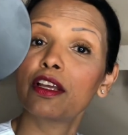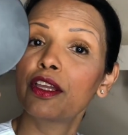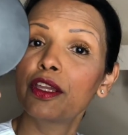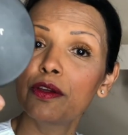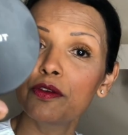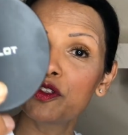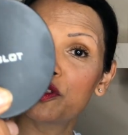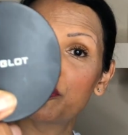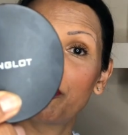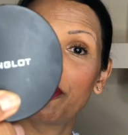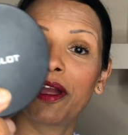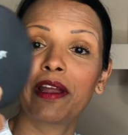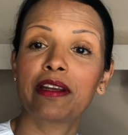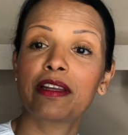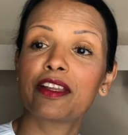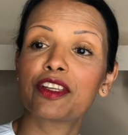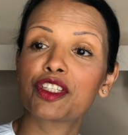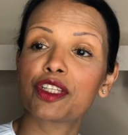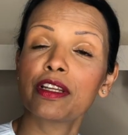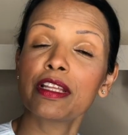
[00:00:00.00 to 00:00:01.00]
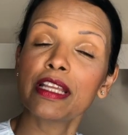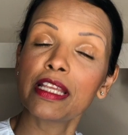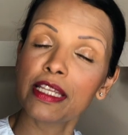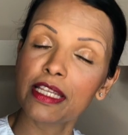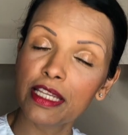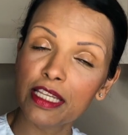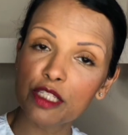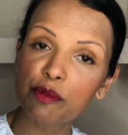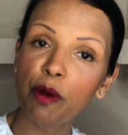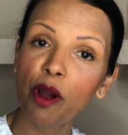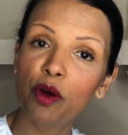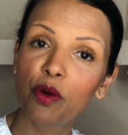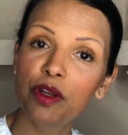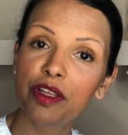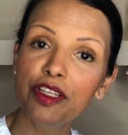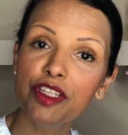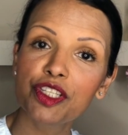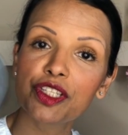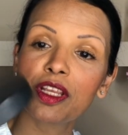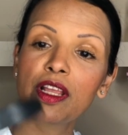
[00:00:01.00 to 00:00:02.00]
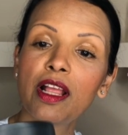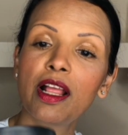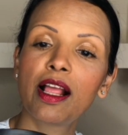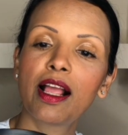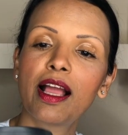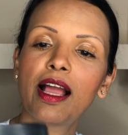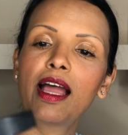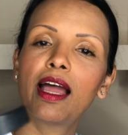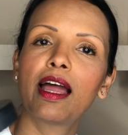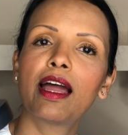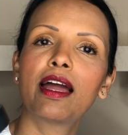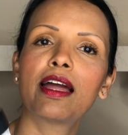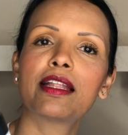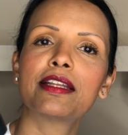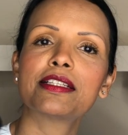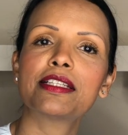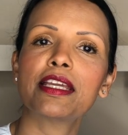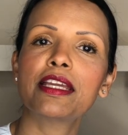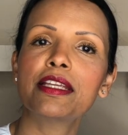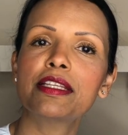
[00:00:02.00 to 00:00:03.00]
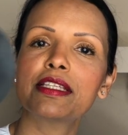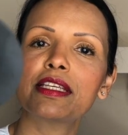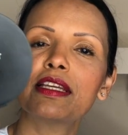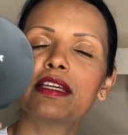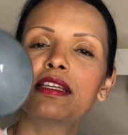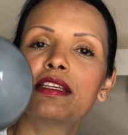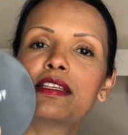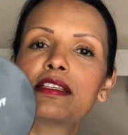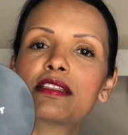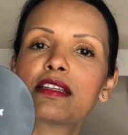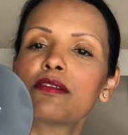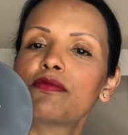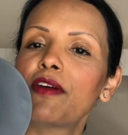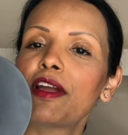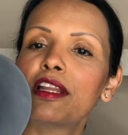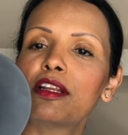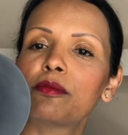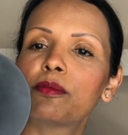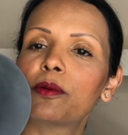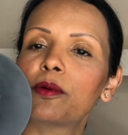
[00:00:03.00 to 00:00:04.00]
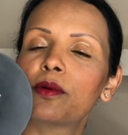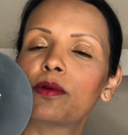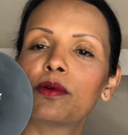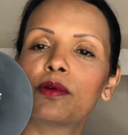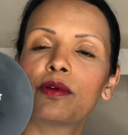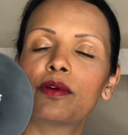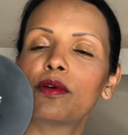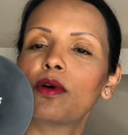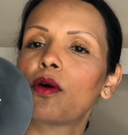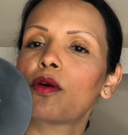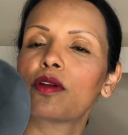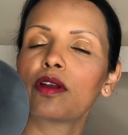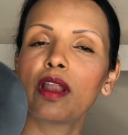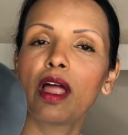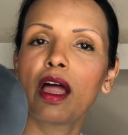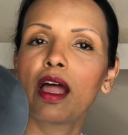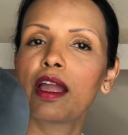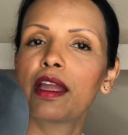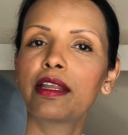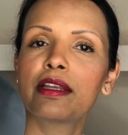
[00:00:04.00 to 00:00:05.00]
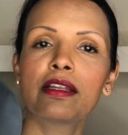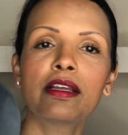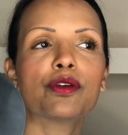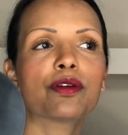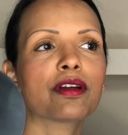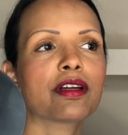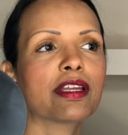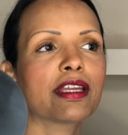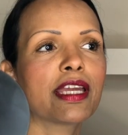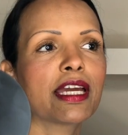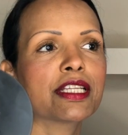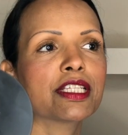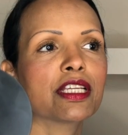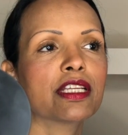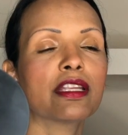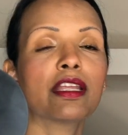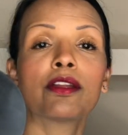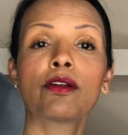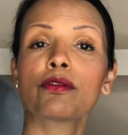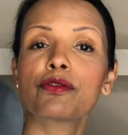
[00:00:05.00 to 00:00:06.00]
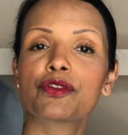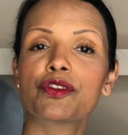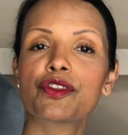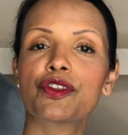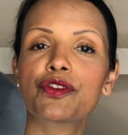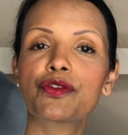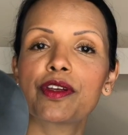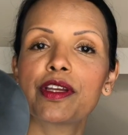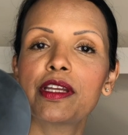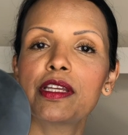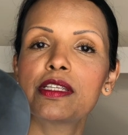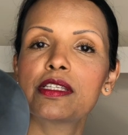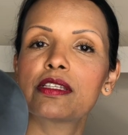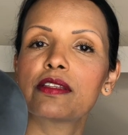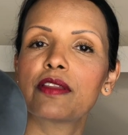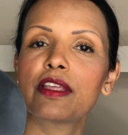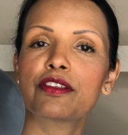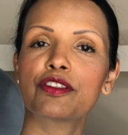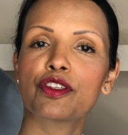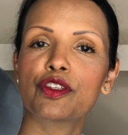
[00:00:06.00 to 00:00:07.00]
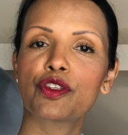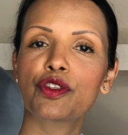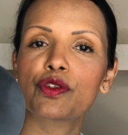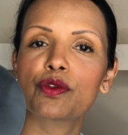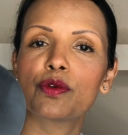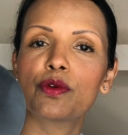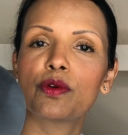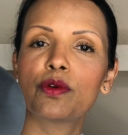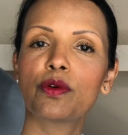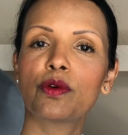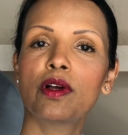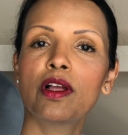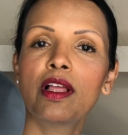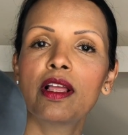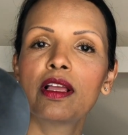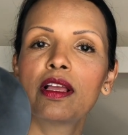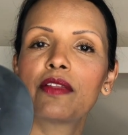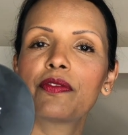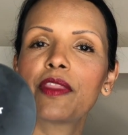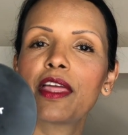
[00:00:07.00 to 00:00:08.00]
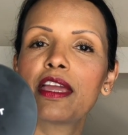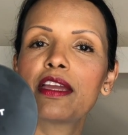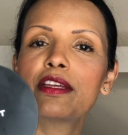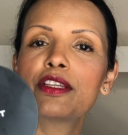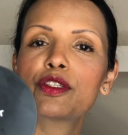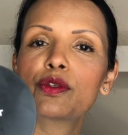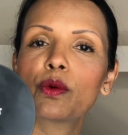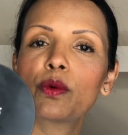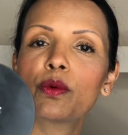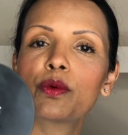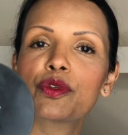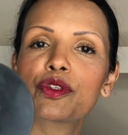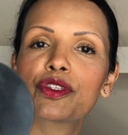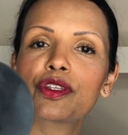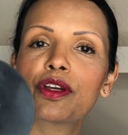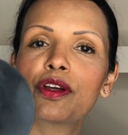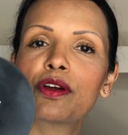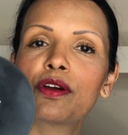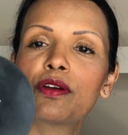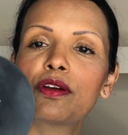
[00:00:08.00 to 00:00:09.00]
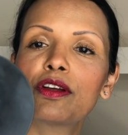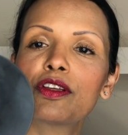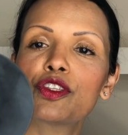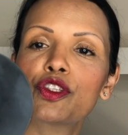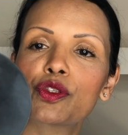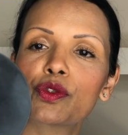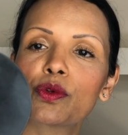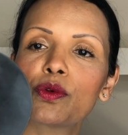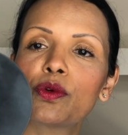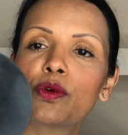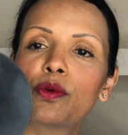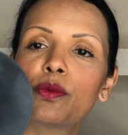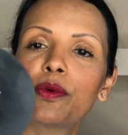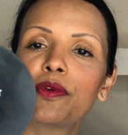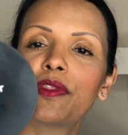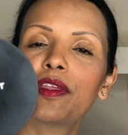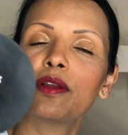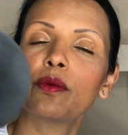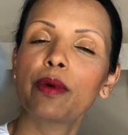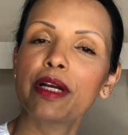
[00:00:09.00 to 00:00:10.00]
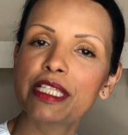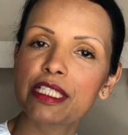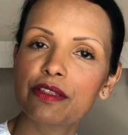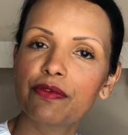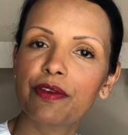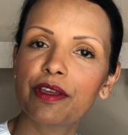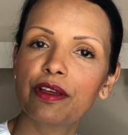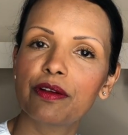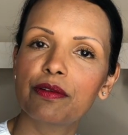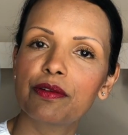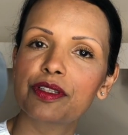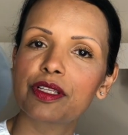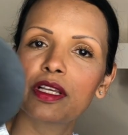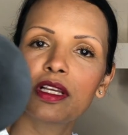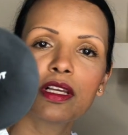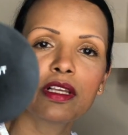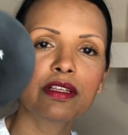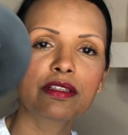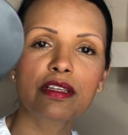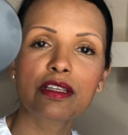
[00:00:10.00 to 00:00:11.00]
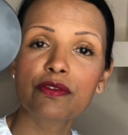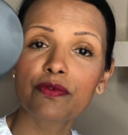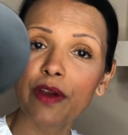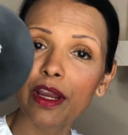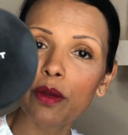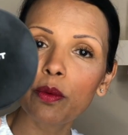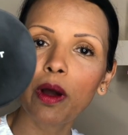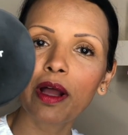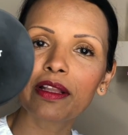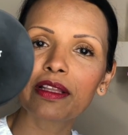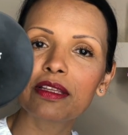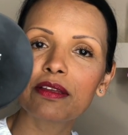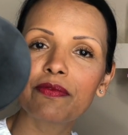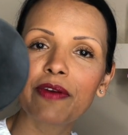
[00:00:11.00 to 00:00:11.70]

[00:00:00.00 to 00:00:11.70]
a huge brand actually. It is Polish and it is available online. You can get it in Oxford Street, there's a store. There is also a store within Westfield, so it's very widely